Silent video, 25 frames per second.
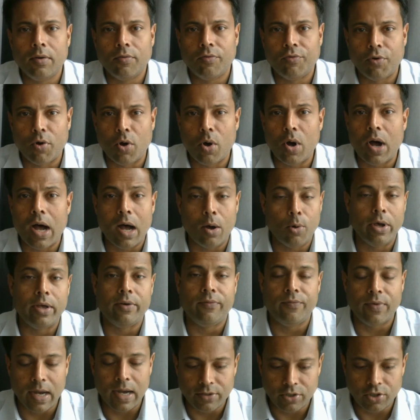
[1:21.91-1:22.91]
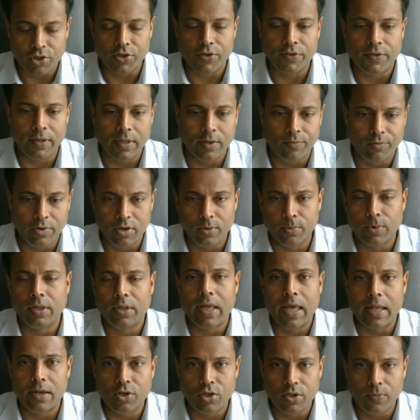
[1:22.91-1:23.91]
for our advantages in
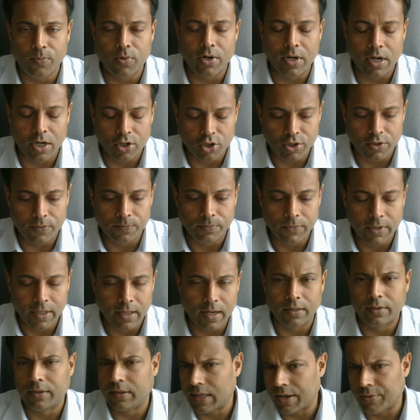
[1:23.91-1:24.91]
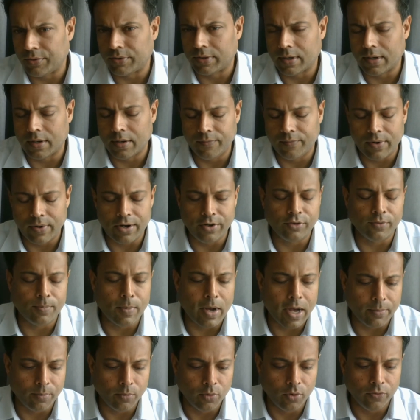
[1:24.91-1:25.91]
renewable energy production. And I think that was a very
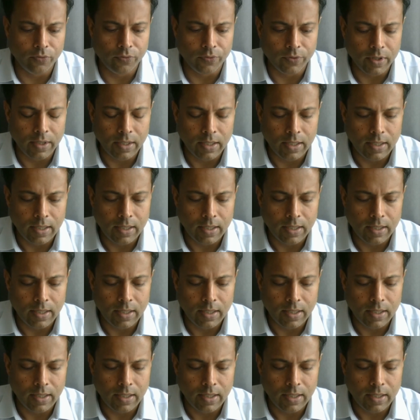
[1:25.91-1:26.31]
smart move.